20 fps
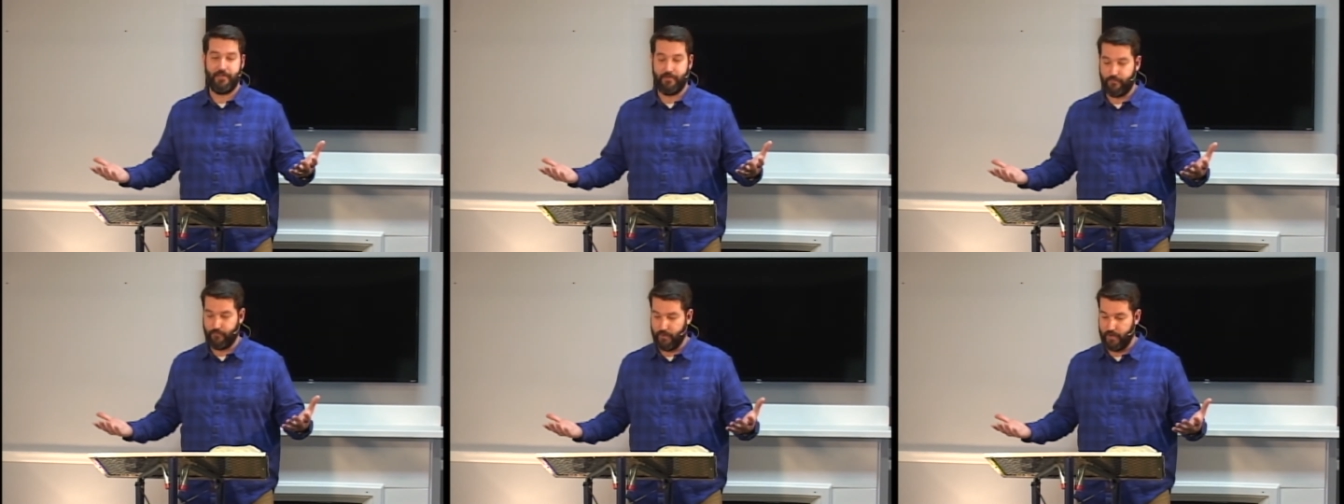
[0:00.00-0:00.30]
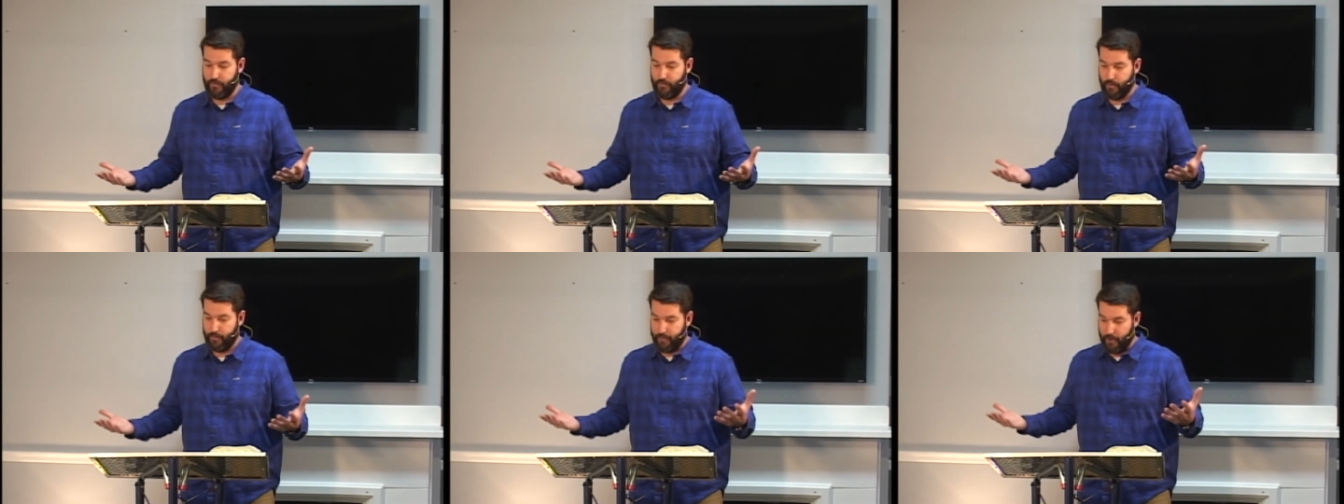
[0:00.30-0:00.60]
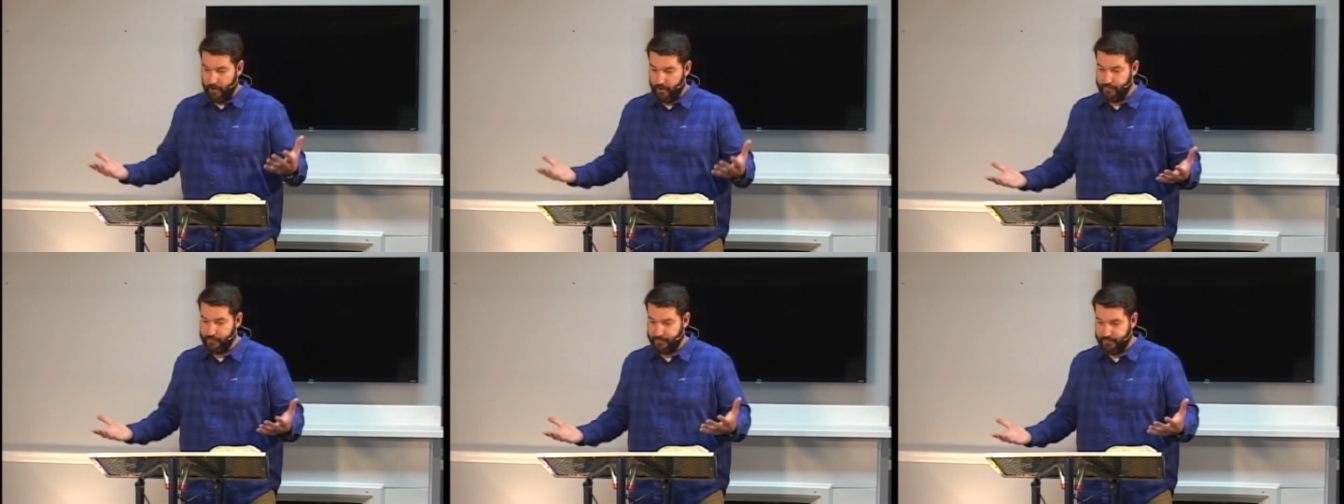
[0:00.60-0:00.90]
if we were
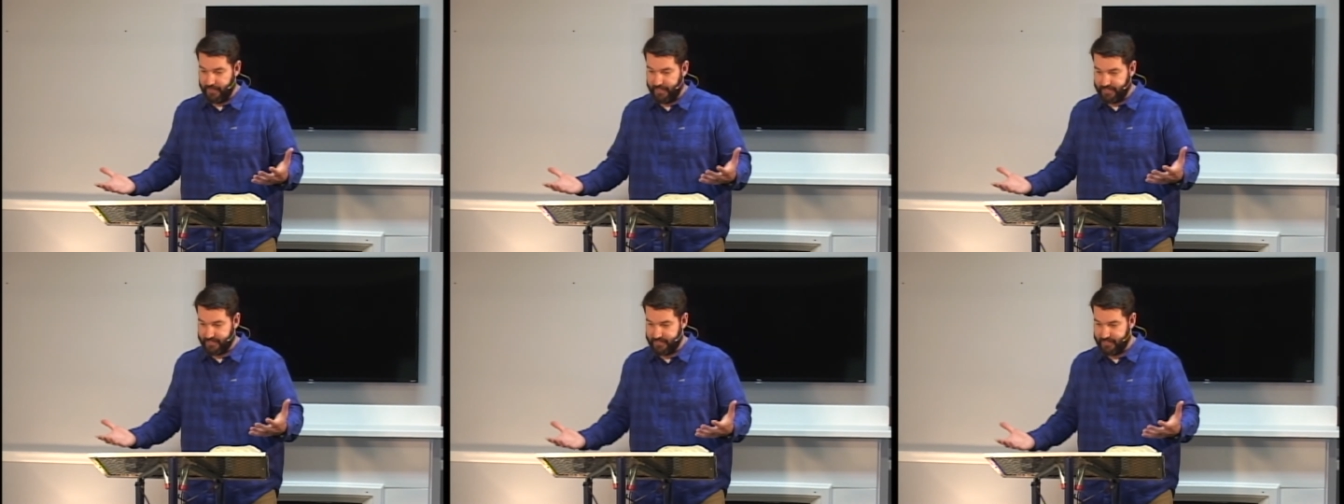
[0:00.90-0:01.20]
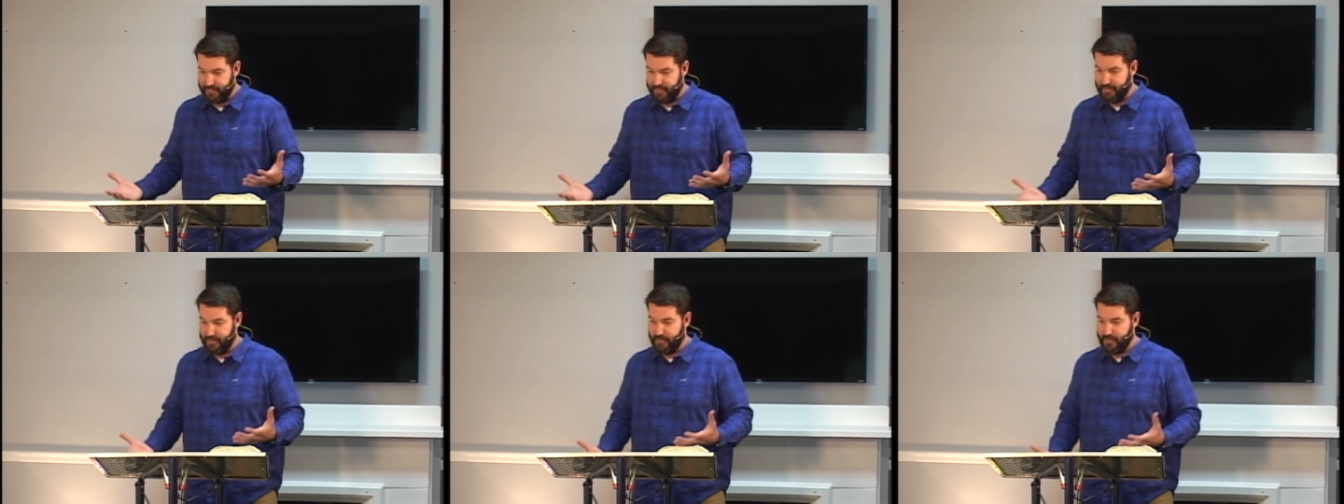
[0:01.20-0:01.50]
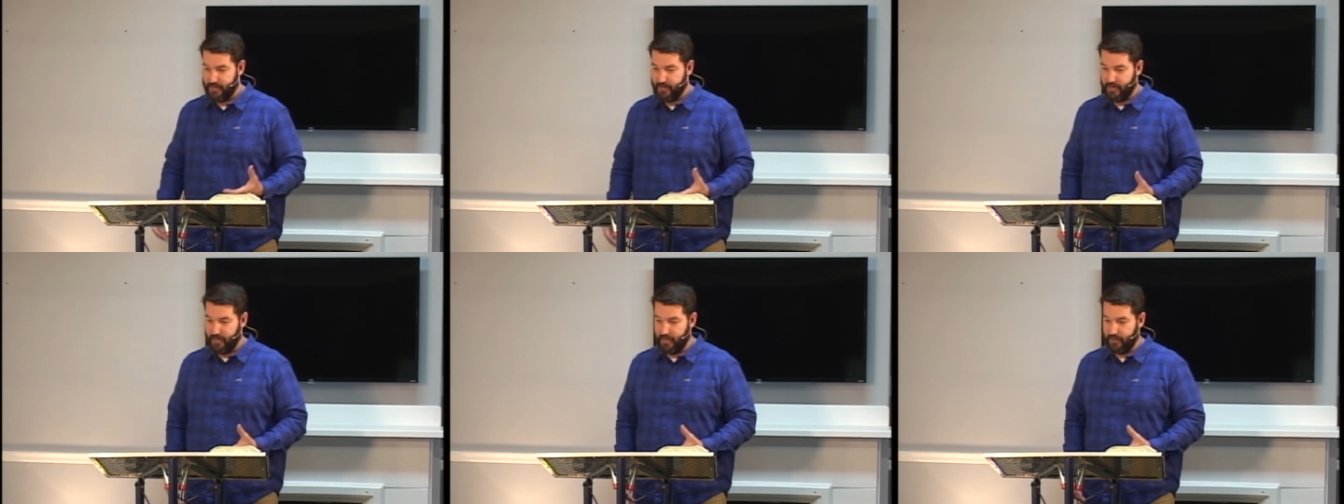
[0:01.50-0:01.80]
perfect.
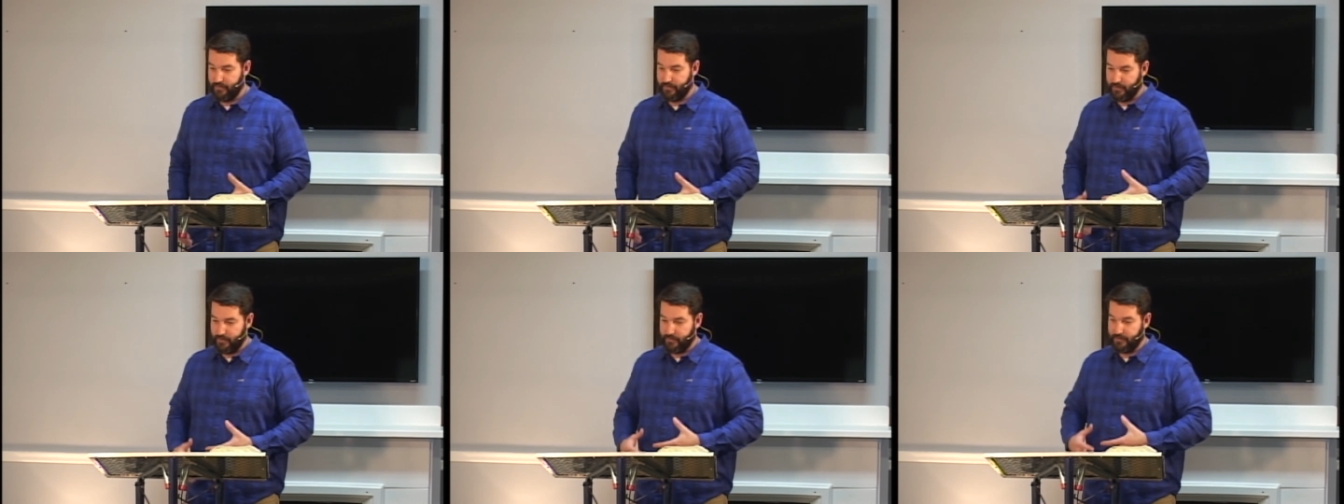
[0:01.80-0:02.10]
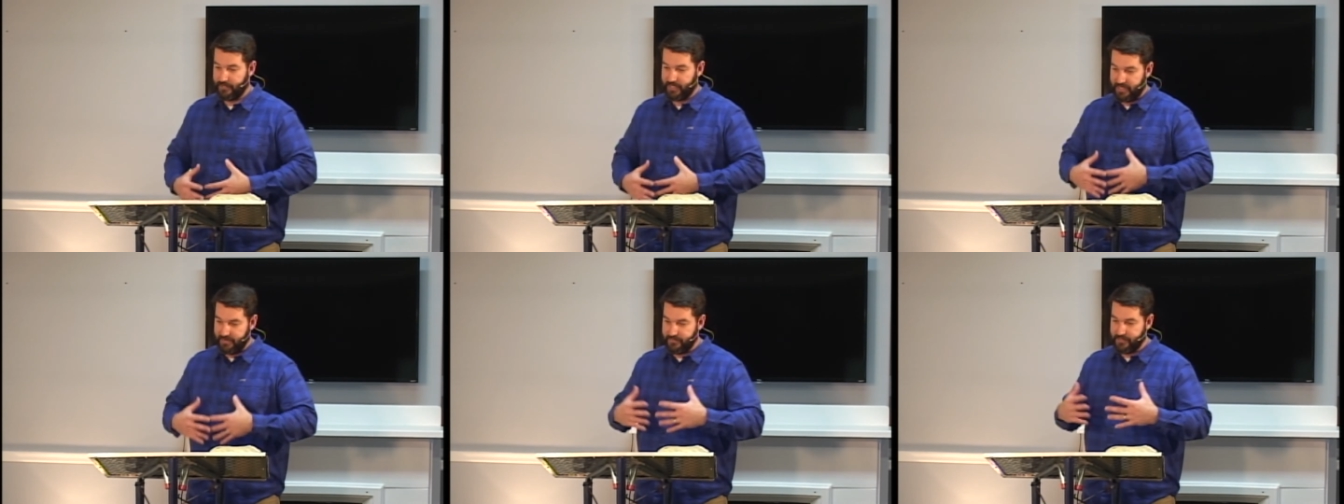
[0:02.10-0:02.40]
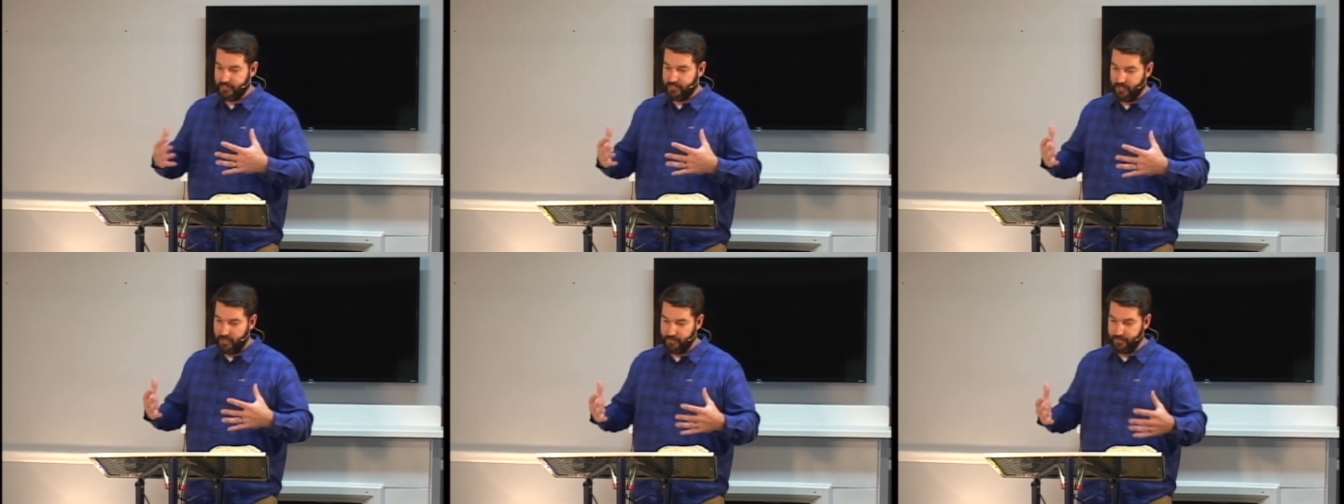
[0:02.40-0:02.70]
Uh, we're, we're, given
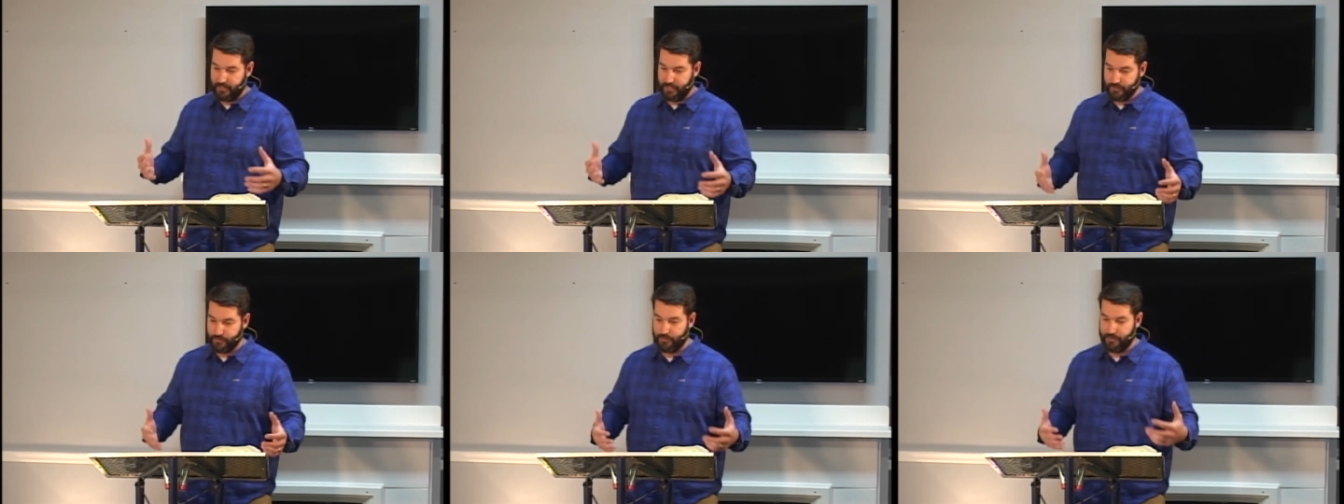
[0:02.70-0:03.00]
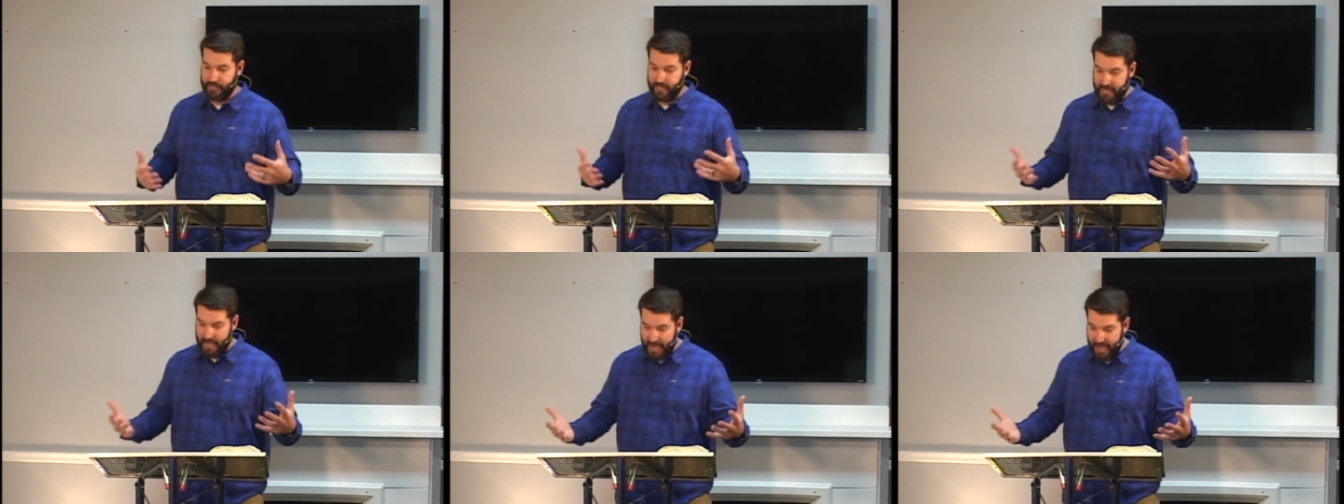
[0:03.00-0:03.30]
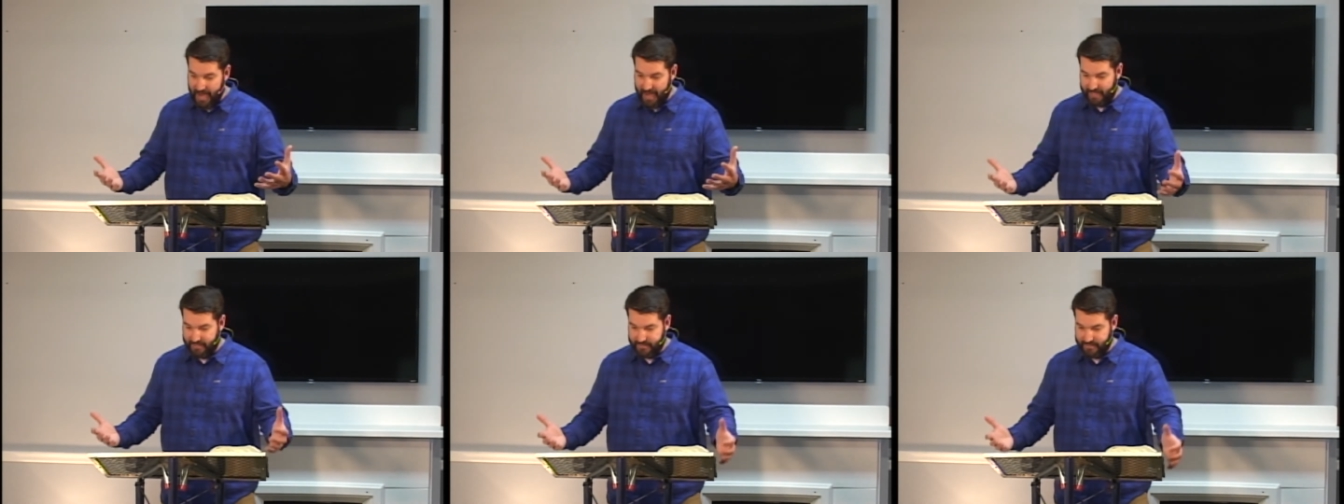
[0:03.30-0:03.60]
the law because we're
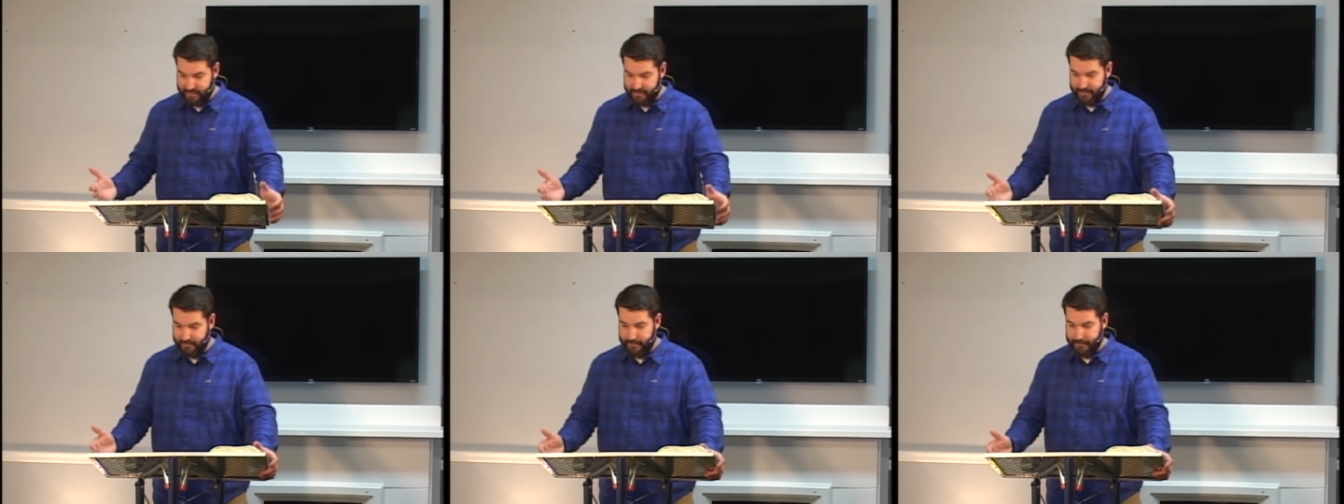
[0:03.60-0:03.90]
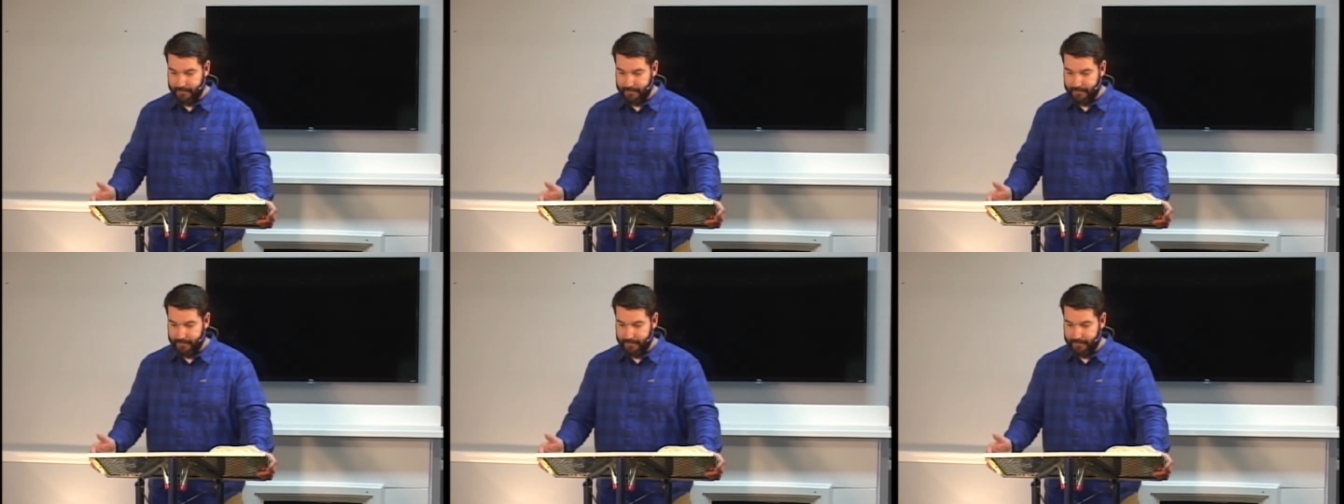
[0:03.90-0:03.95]
not.